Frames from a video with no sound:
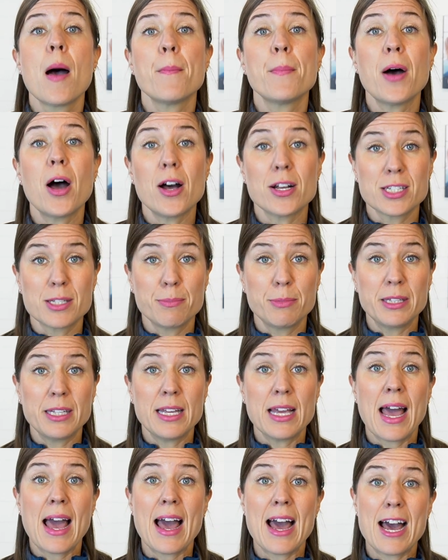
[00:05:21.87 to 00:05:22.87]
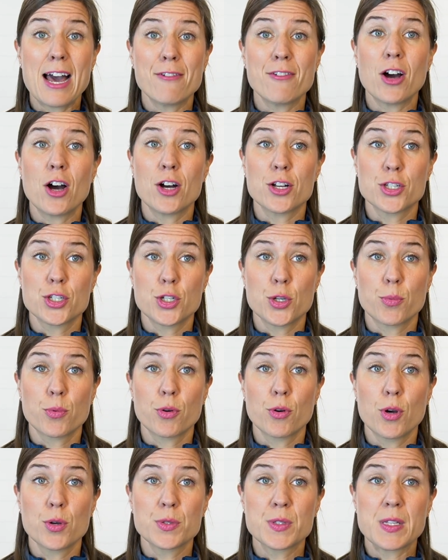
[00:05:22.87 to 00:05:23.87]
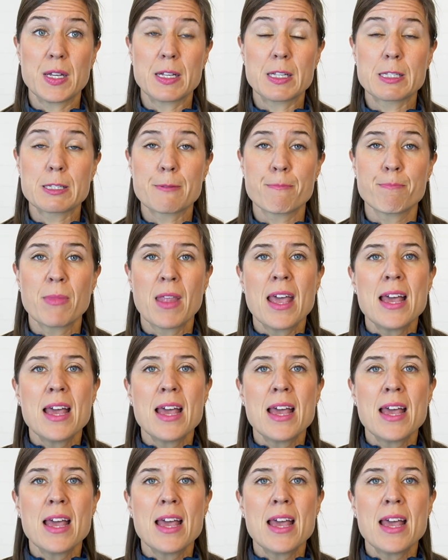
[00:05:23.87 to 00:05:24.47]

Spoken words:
possibly have osteoporosis.